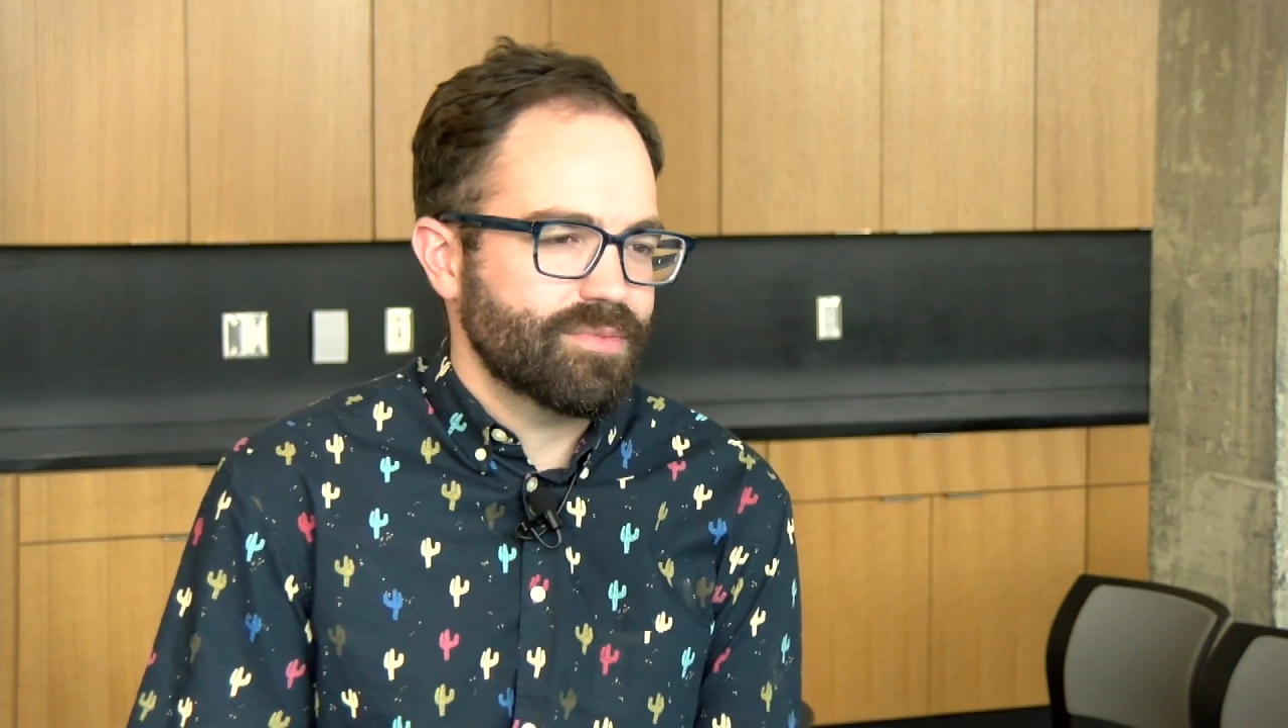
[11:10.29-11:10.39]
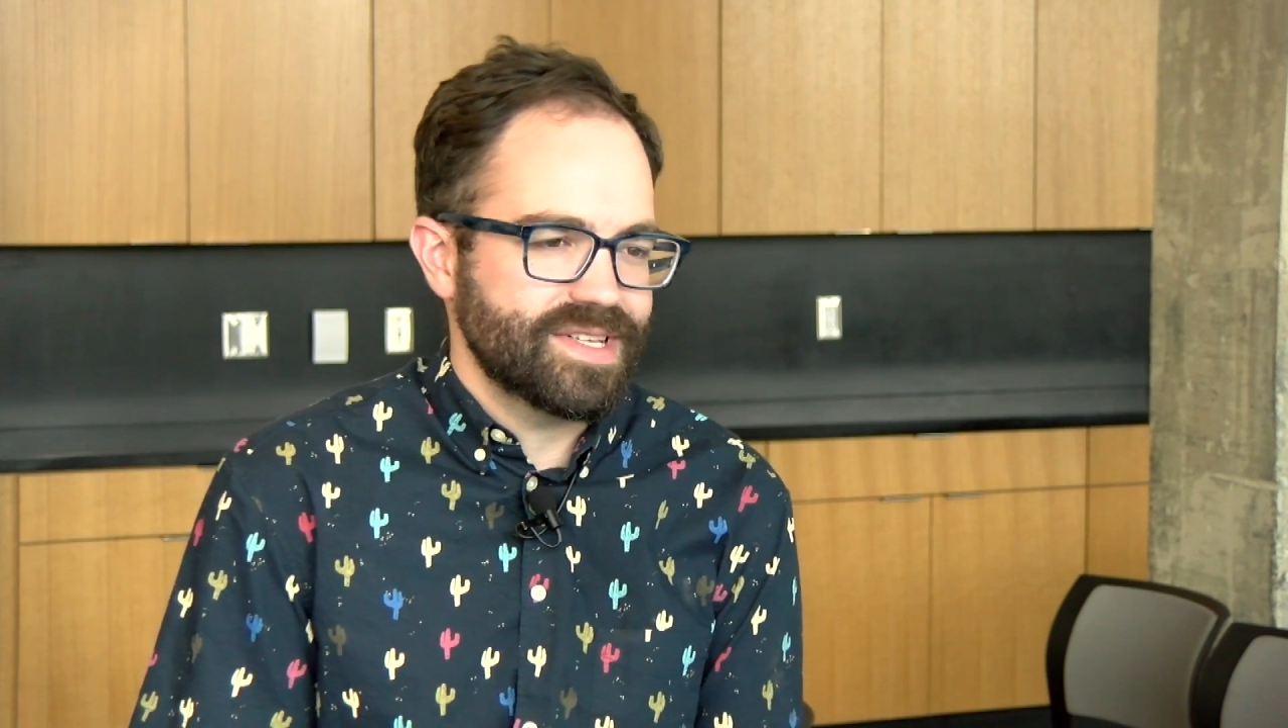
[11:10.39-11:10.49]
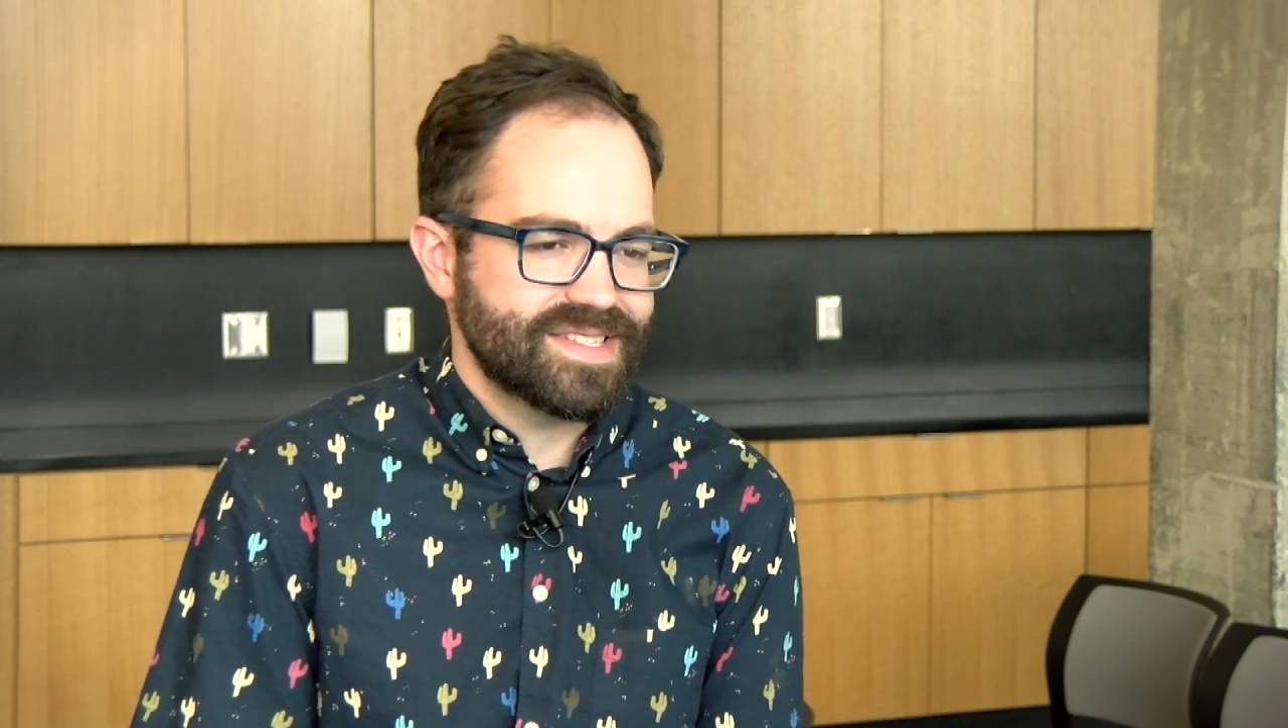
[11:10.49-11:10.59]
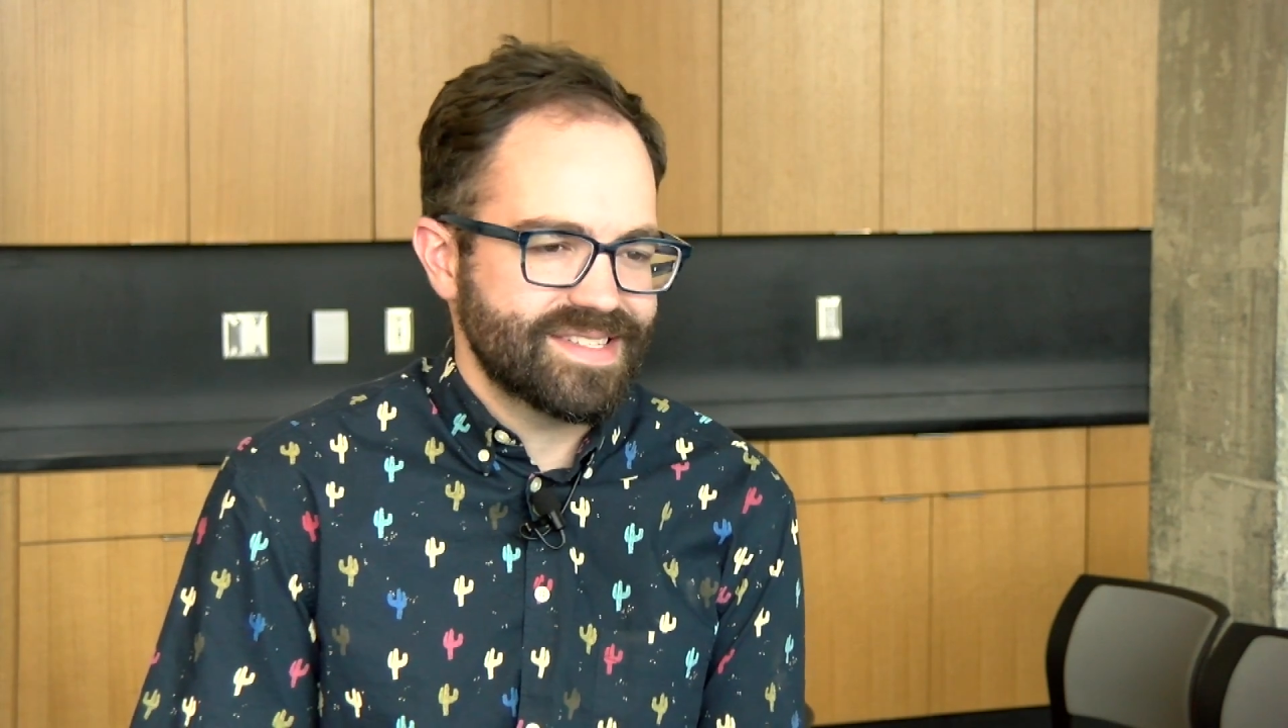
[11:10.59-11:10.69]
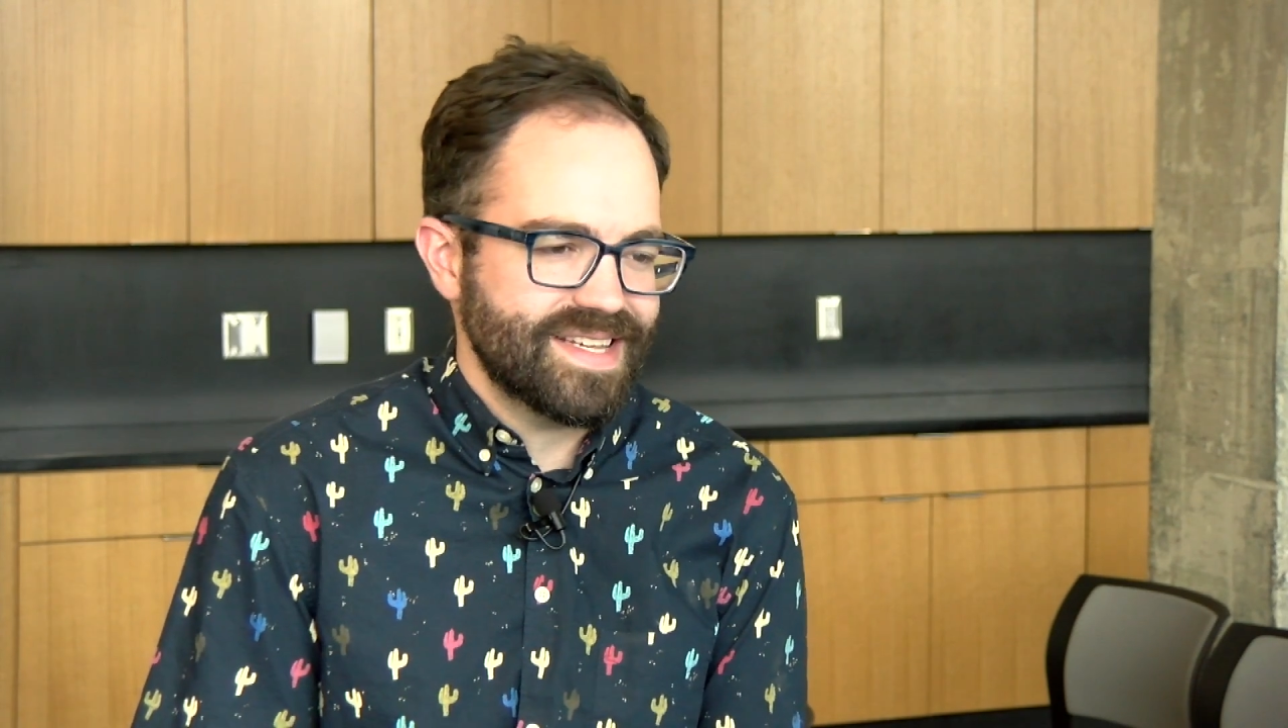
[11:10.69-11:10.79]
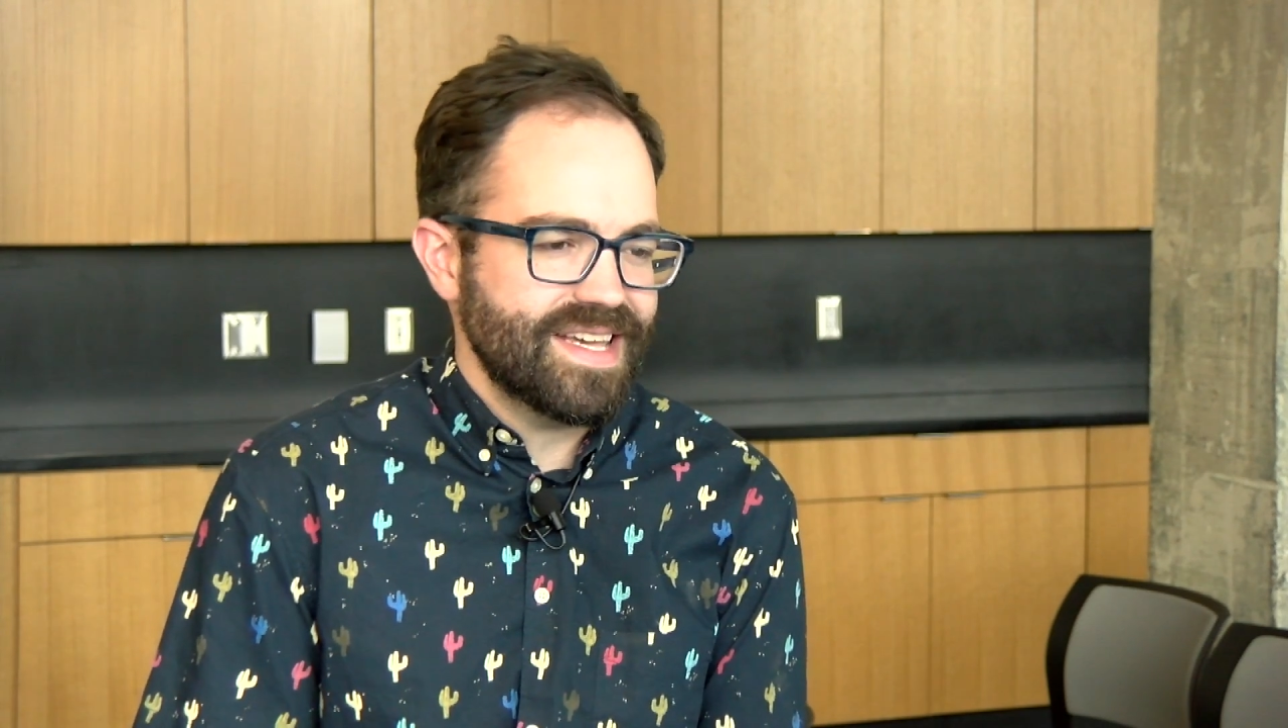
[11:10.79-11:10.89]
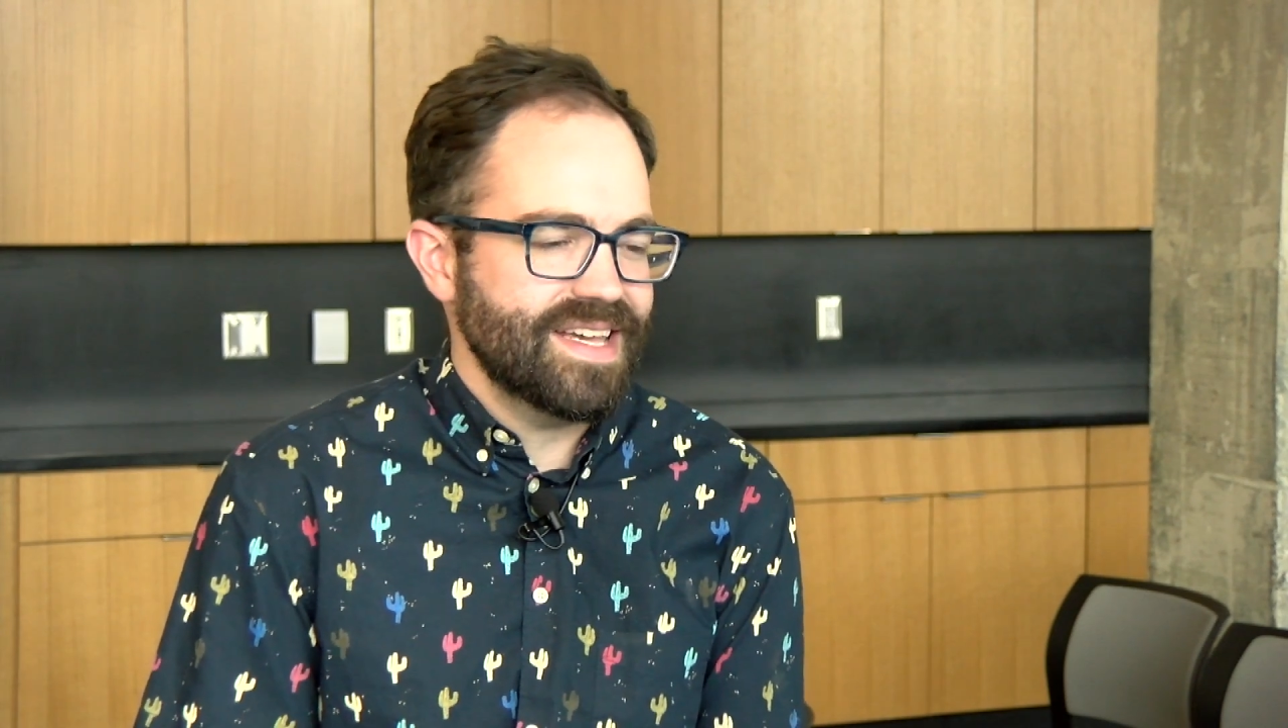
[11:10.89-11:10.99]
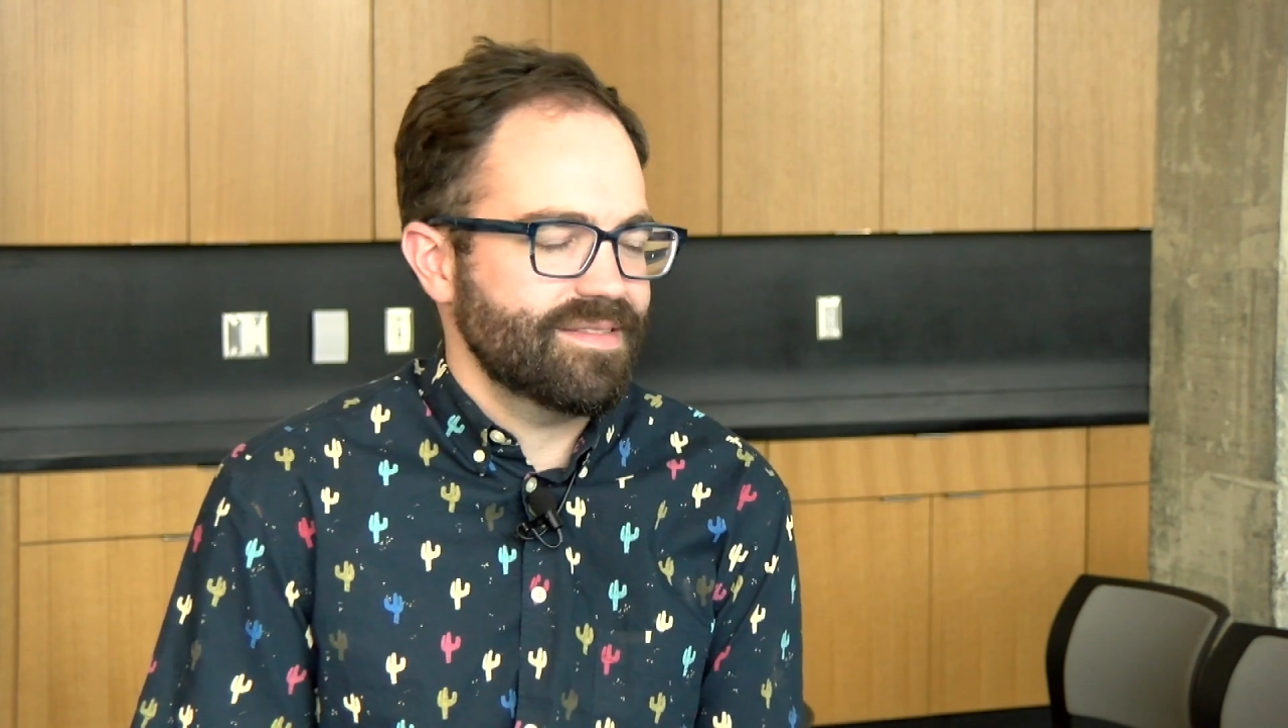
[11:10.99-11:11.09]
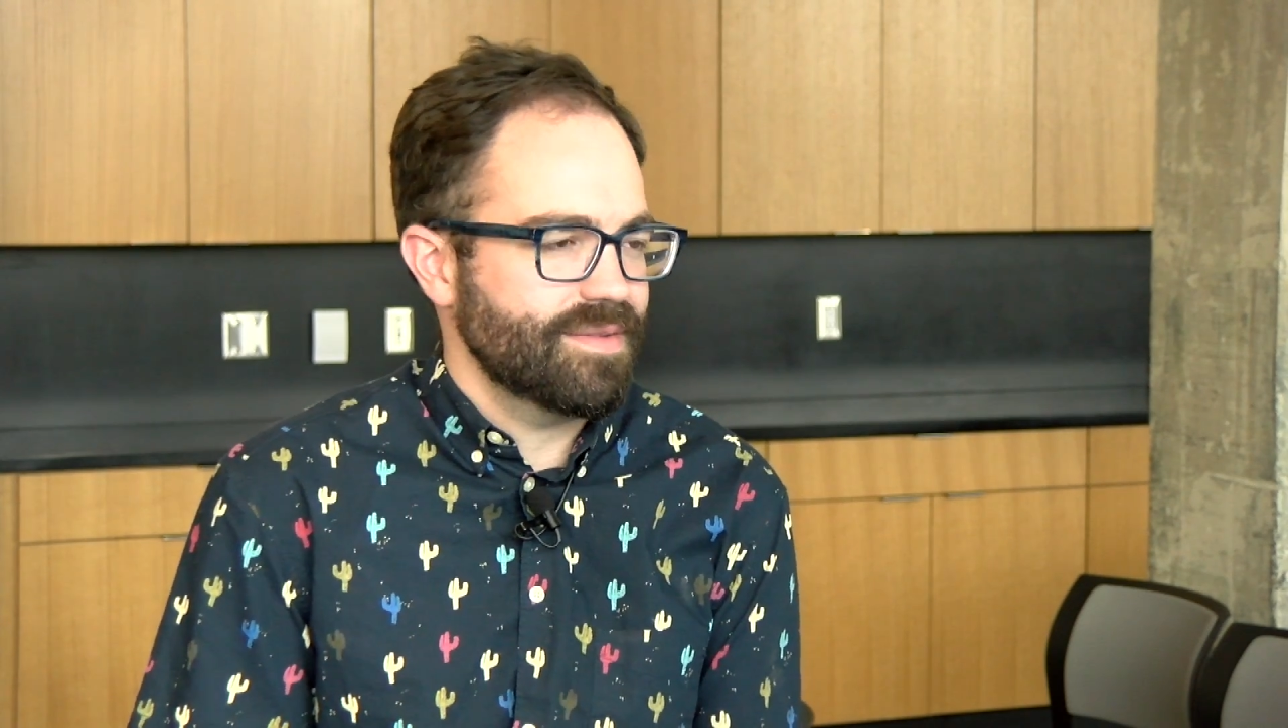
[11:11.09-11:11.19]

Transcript: places to eat,